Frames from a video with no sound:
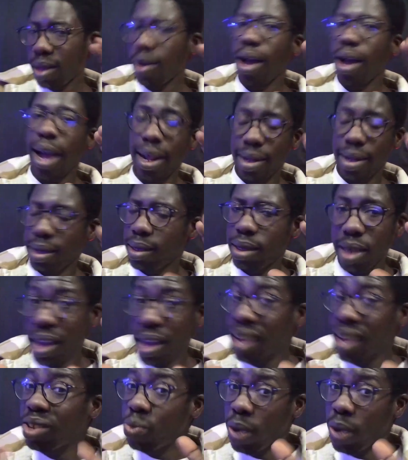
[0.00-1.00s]
And
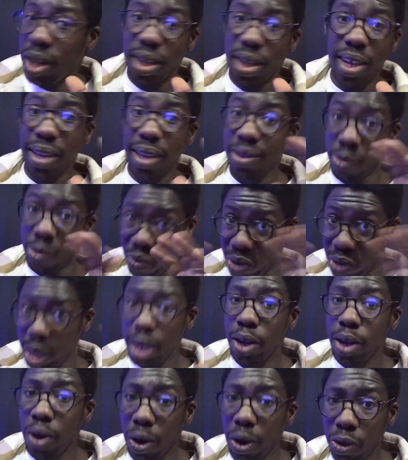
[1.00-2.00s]
here's where it gets really
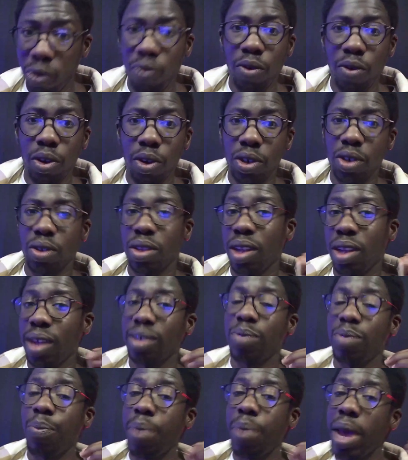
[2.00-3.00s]
controversial.
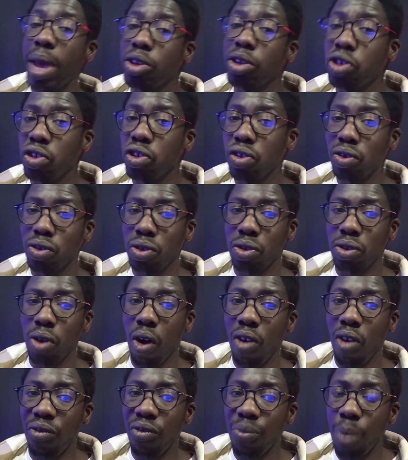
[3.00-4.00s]
There's pictures
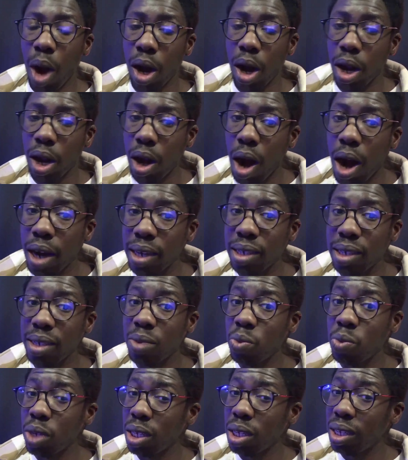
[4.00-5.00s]
of Mark Carney
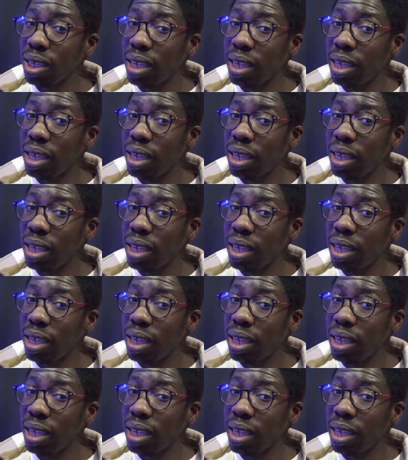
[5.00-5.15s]
with